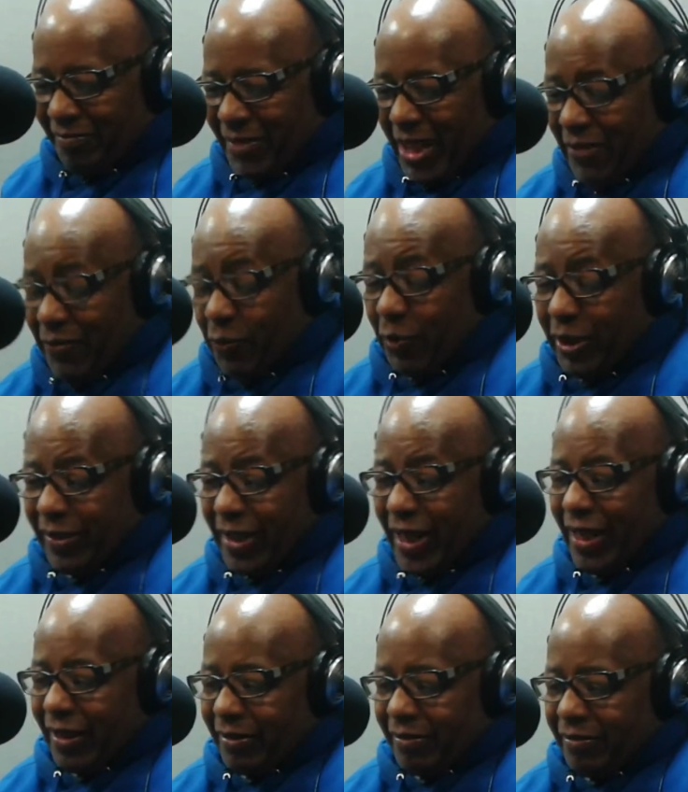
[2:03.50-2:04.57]
even with
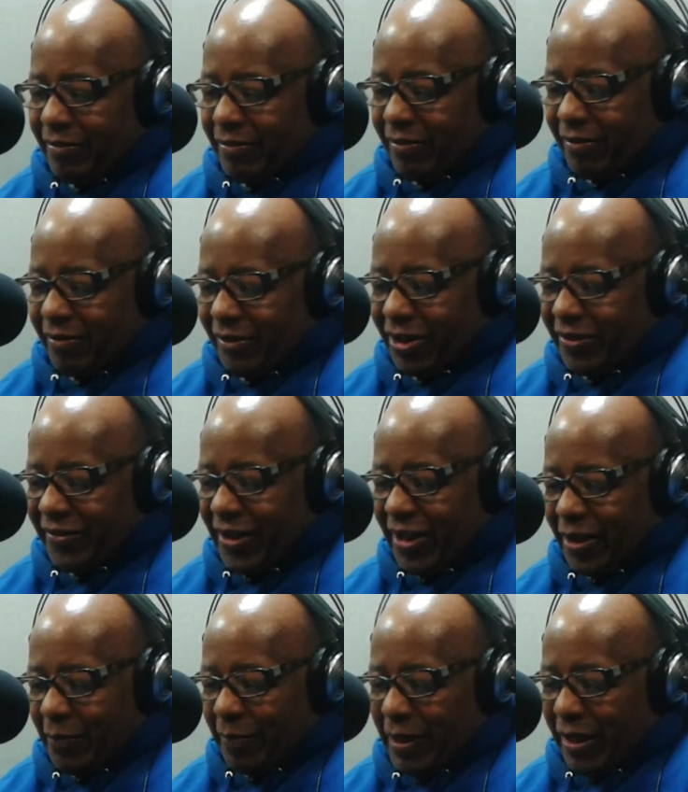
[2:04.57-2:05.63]
that, just
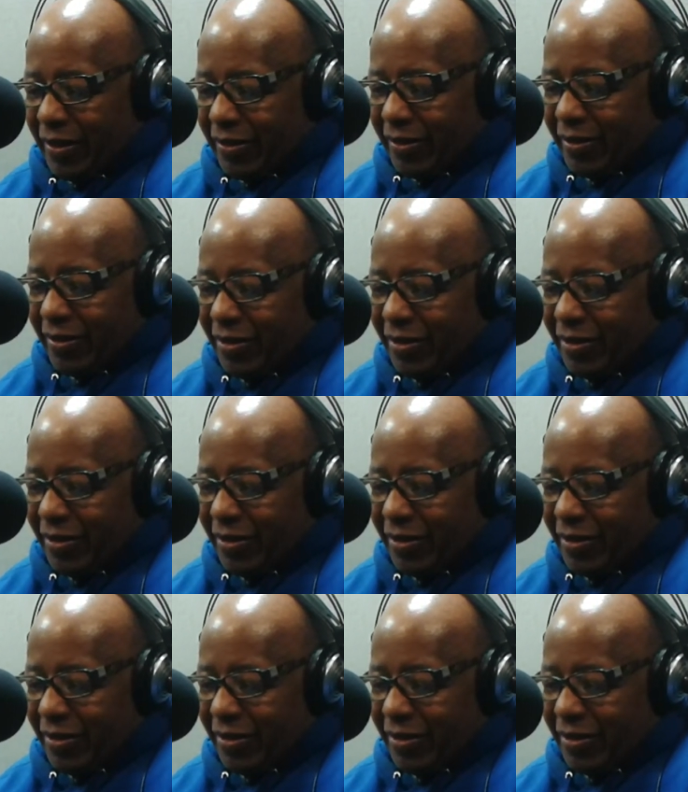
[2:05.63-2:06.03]
think about it.